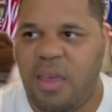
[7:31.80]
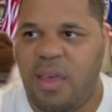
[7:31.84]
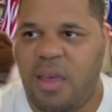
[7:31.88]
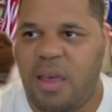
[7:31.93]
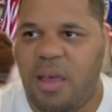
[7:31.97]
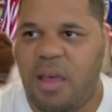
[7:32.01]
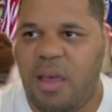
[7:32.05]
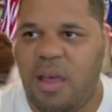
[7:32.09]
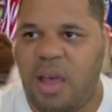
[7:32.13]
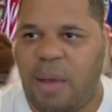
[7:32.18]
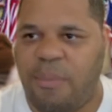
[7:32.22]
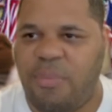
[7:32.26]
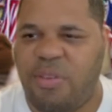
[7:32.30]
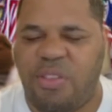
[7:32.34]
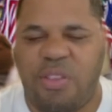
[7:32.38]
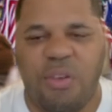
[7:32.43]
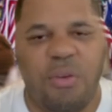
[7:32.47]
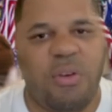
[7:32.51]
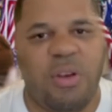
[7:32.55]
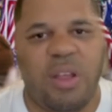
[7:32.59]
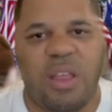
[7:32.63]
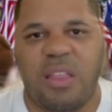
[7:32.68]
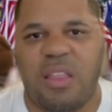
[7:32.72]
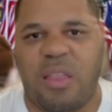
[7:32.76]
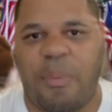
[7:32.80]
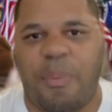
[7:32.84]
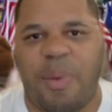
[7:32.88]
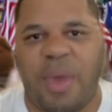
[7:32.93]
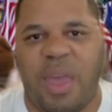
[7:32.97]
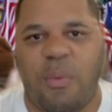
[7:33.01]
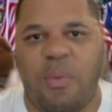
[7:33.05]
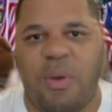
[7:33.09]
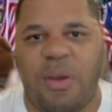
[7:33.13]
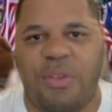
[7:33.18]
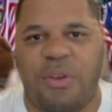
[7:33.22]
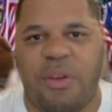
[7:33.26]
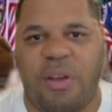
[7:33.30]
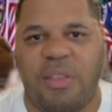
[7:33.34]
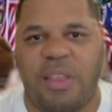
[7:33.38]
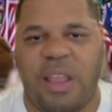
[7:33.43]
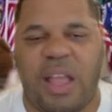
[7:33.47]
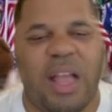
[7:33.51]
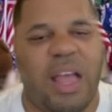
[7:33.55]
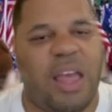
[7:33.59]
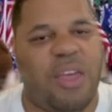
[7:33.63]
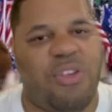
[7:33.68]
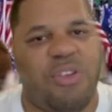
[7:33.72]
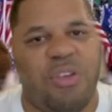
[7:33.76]
I'm still going to debate whether or not
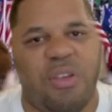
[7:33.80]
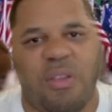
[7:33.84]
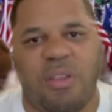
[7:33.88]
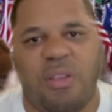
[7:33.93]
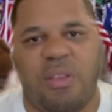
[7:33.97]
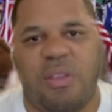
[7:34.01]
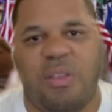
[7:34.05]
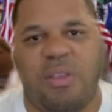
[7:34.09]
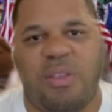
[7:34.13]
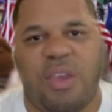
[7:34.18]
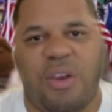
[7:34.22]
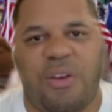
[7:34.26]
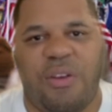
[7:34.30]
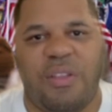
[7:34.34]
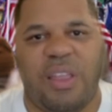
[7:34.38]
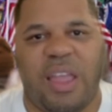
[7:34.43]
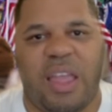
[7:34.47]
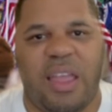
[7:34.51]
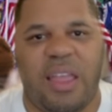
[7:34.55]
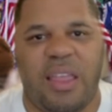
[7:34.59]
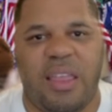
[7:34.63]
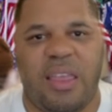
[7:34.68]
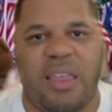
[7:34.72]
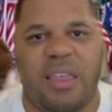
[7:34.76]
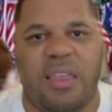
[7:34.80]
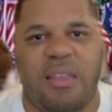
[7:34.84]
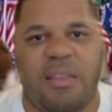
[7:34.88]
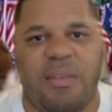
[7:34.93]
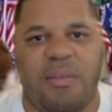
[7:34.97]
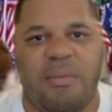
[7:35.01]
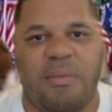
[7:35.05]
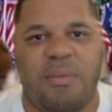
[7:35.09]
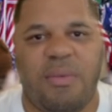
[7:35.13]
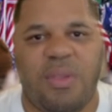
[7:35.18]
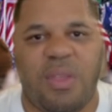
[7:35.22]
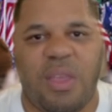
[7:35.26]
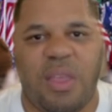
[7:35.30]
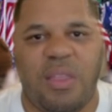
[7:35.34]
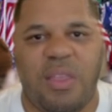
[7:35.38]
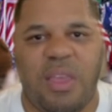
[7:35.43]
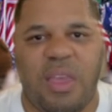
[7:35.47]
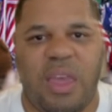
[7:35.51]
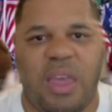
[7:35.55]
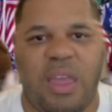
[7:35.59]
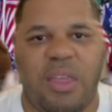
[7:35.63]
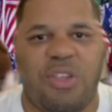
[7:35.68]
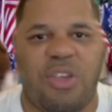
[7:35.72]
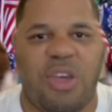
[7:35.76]
I should turn that in to
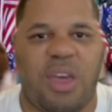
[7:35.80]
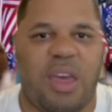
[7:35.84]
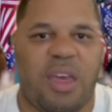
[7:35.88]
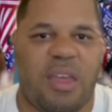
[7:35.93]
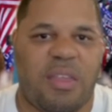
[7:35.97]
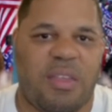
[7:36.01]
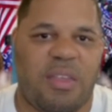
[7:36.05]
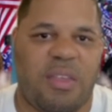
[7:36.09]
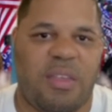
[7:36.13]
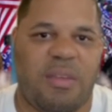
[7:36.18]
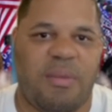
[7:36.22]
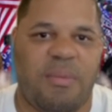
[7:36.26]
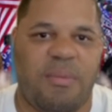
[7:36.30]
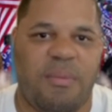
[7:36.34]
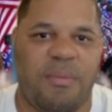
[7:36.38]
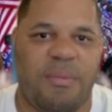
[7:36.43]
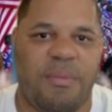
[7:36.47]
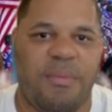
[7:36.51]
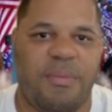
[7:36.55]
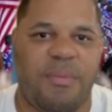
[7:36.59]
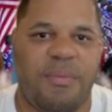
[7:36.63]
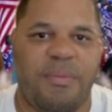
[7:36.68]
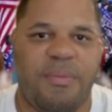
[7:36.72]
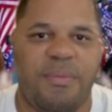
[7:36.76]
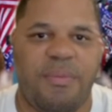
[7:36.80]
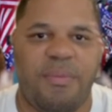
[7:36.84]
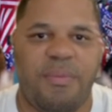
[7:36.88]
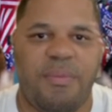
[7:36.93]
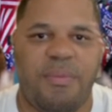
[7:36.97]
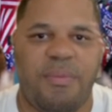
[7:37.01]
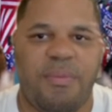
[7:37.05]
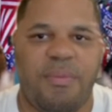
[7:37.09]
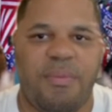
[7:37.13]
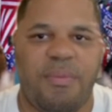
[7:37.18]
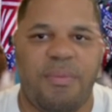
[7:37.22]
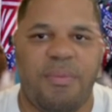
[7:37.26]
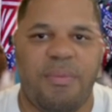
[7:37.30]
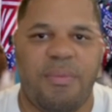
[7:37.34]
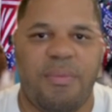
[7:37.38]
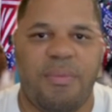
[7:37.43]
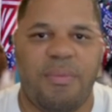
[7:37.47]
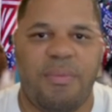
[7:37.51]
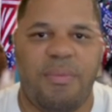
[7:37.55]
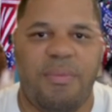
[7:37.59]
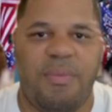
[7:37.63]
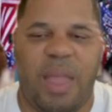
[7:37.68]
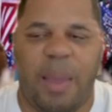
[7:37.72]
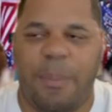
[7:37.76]
DHS.
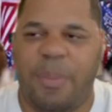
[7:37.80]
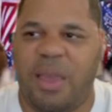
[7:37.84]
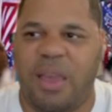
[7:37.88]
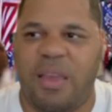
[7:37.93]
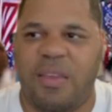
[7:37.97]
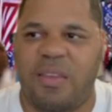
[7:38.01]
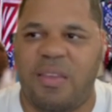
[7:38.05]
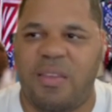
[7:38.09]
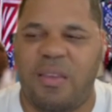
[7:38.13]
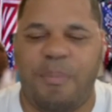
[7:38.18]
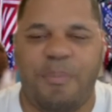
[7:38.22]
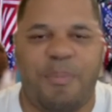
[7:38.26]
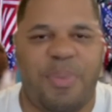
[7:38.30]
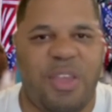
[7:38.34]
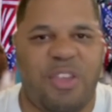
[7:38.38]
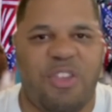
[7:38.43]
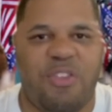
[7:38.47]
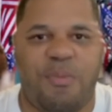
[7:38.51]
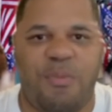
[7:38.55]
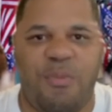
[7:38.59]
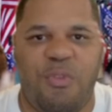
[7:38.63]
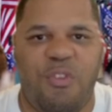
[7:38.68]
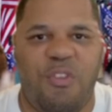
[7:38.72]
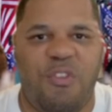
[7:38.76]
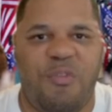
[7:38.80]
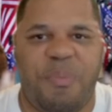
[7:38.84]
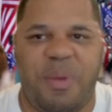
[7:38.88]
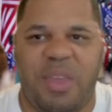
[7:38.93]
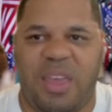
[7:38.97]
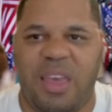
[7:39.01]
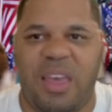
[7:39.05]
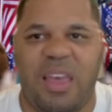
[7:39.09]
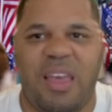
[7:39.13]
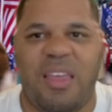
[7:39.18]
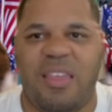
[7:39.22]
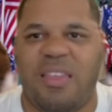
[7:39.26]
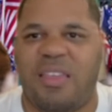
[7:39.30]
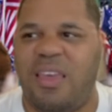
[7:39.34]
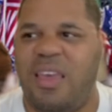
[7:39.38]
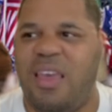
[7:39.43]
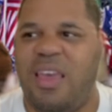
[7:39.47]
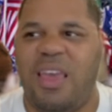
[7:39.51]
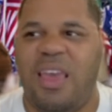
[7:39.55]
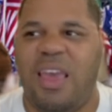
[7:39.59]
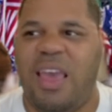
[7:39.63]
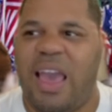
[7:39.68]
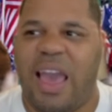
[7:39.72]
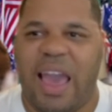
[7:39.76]
Not because it's a bitch move, because
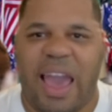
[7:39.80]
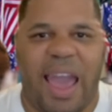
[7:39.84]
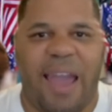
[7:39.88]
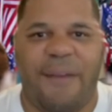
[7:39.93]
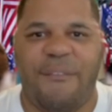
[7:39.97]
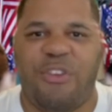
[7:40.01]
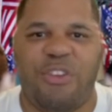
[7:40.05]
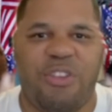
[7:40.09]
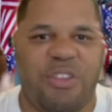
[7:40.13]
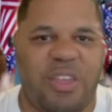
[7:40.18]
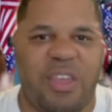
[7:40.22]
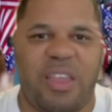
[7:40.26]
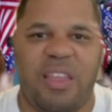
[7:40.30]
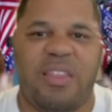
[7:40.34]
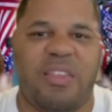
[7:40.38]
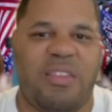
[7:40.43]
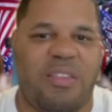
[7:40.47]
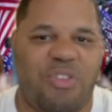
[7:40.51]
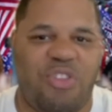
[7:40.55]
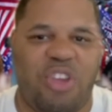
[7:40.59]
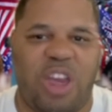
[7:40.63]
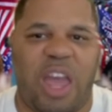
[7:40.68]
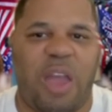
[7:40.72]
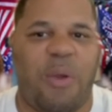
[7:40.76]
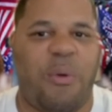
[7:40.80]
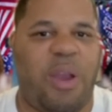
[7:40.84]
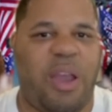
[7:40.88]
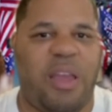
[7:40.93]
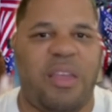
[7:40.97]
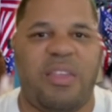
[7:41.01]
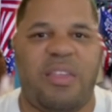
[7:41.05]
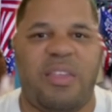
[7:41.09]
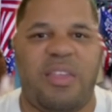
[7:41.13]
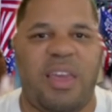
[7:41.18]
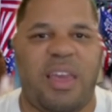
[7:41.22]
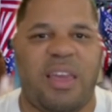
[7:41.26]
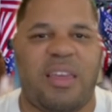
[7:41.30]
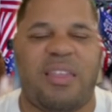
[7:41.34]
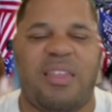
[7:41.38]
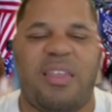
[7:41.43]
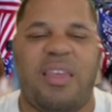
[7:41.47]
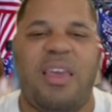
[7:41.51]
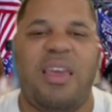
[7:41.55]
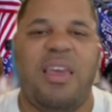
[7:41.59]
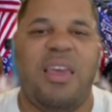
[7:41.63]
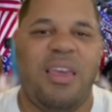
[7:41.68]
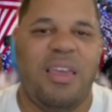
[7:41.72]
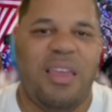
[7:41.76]
ever since January 6th,
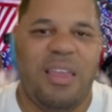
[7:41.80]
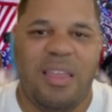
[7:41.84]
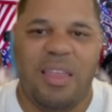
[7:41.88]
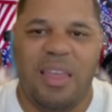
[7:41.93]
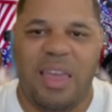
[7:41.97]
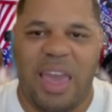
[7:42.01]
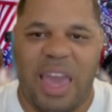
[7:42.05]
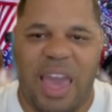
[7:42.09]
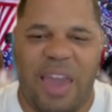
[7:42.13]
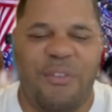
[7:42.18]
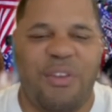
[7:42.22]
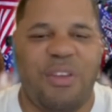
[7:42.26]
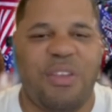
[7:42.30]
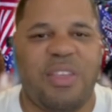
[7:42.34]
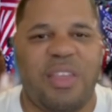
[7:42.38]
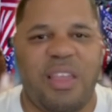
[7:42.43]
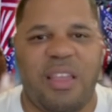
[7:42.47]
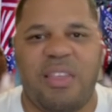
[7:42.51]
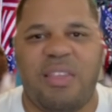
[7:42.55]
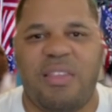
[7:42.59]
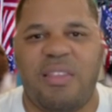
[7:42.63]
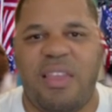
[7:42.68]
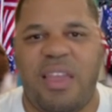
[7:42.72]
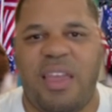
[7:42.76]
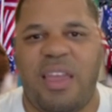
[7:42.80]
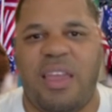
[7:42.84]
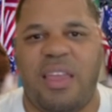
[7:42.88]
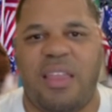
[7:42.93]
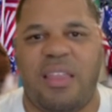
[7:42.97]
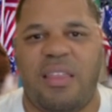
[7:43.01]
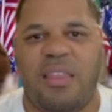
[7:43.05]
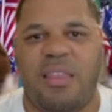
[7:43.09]
ever since then,